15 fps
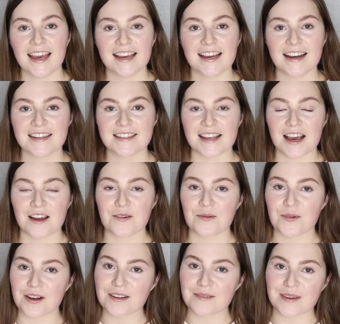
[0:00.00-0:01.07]
Hey guys, and
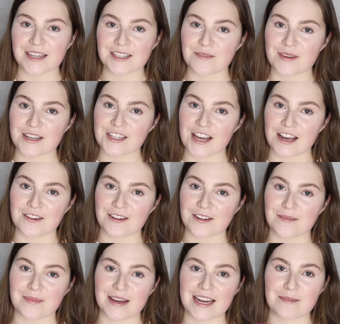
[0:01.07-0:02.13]
welcome back to my channel.
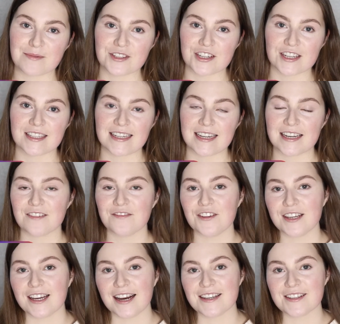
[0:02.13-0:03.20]
My name is Justine if you
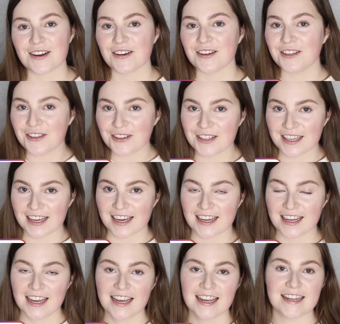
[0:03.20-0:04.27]
guys are new here.